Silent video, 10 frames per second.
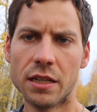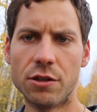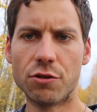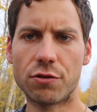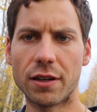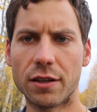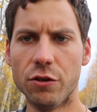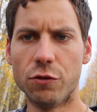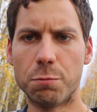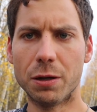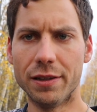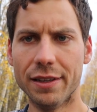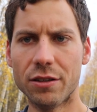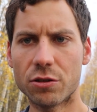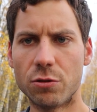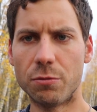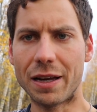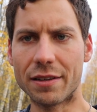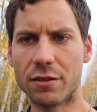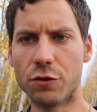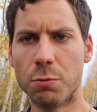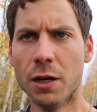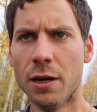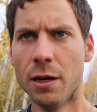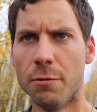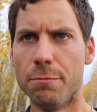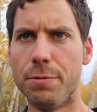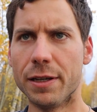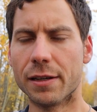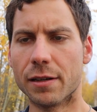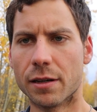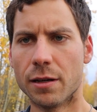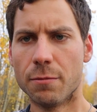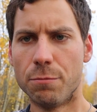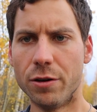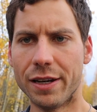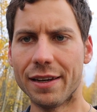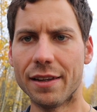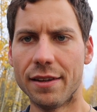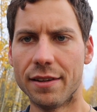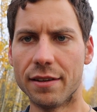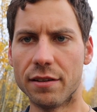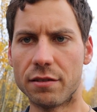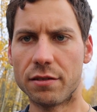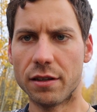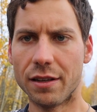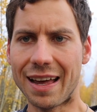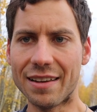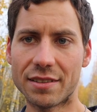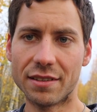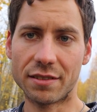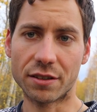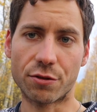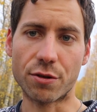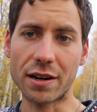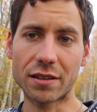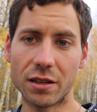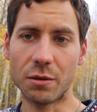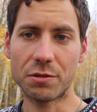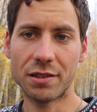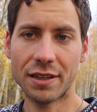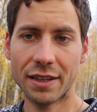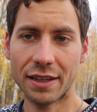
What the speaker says: there's a huge political message being put in these lessons and curriculums.